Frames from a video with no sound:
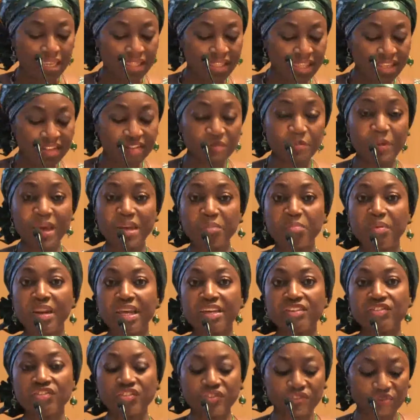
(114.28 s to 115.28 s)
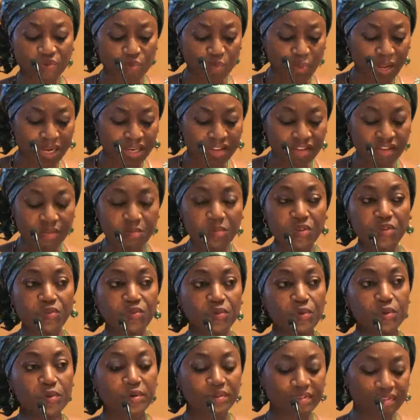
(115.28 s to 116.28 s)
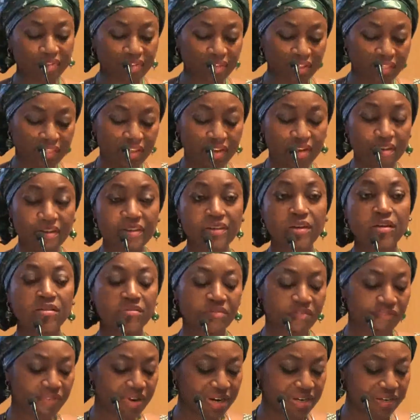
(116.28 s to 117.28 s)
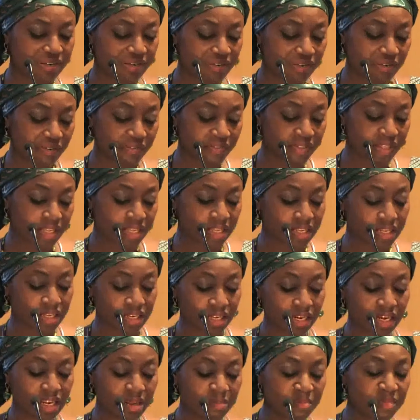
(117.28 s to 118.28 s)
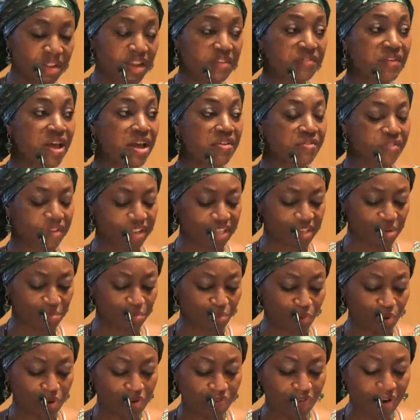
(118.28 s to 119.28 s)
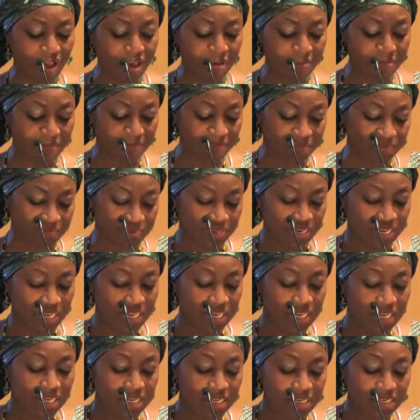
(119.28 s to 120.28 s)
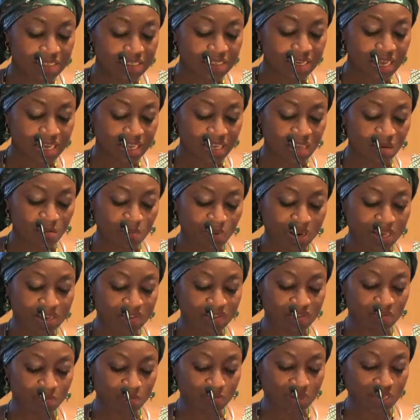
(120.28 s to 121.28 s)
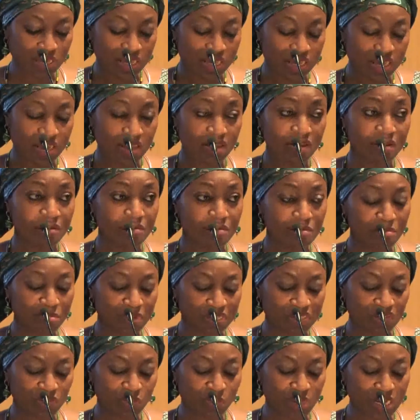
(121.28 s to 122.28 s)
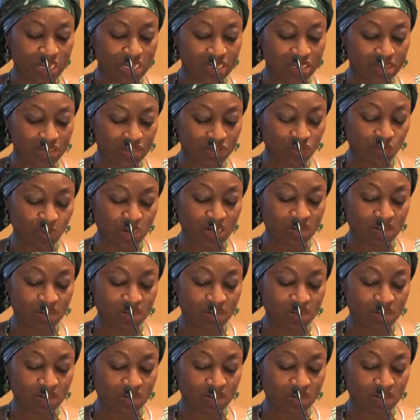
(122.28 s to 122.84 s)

It is my pleasure to welcome you all to the third conference of the CleanDev Africa program, taking place here between